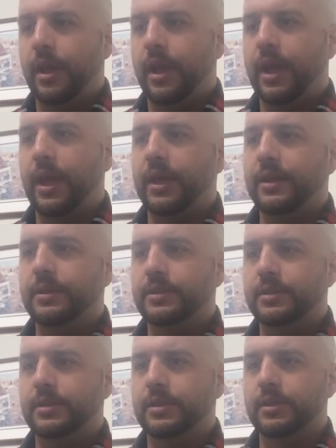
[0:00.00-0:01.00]
and
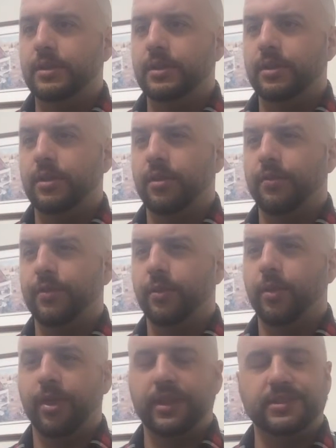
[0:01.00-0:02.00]
they're
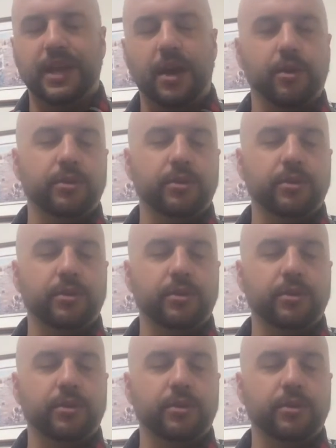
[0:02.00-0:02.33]
filled with like down